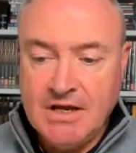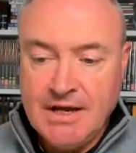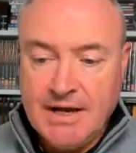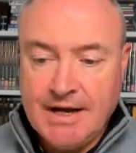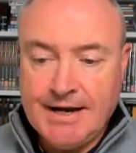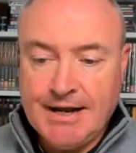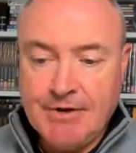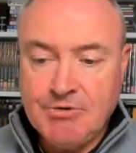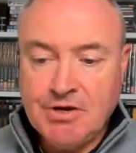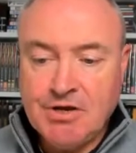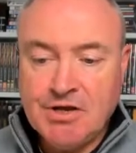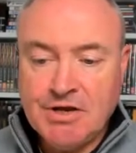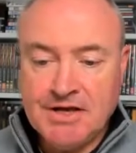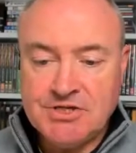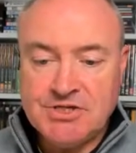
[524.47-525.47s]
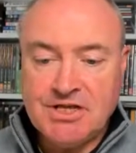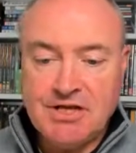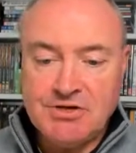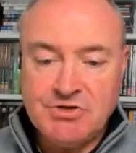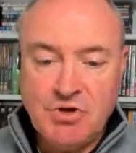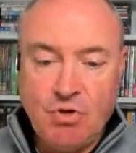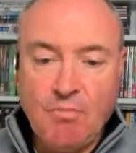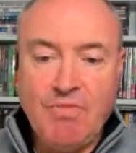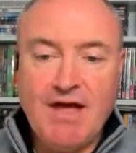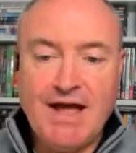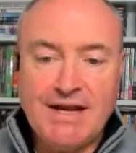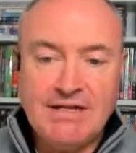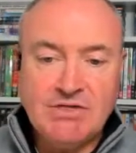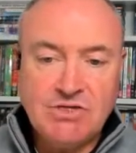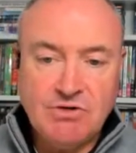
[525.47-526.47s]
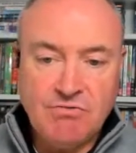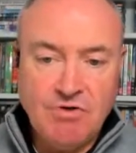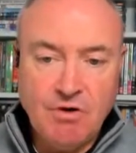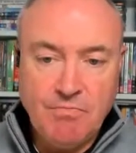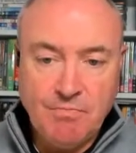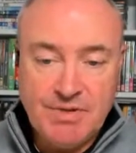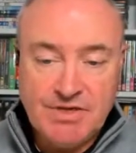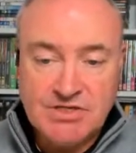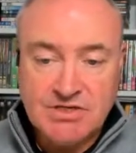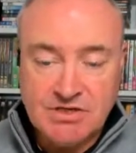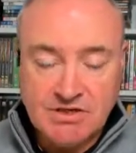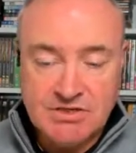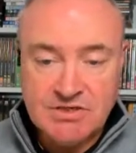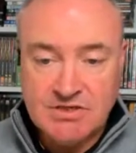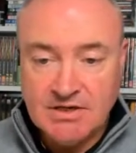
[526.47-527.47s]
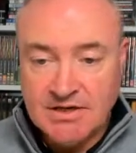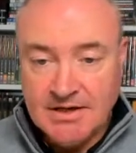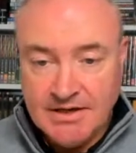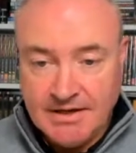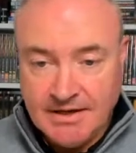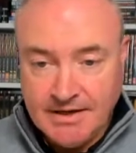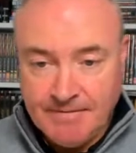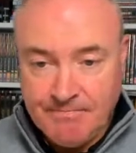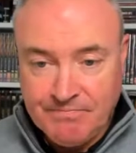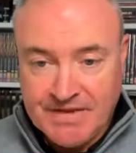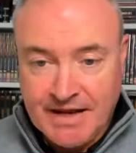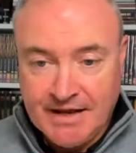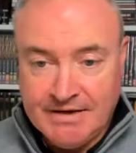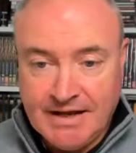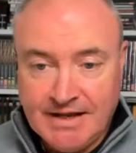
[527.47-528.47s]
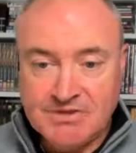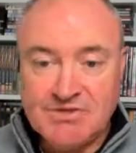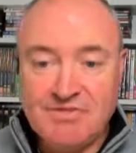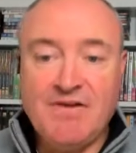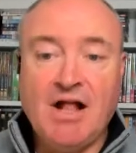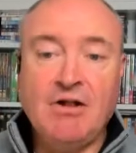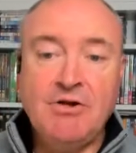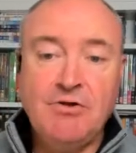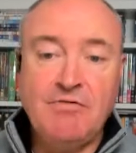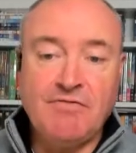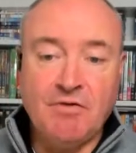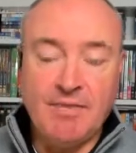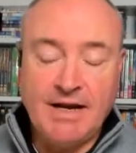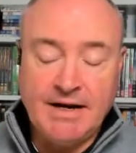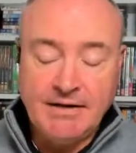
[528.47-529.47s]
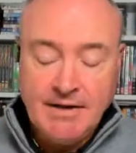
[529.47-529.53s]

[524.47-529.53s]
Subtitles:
and how you can actually adopt that into your own business, and the value from it.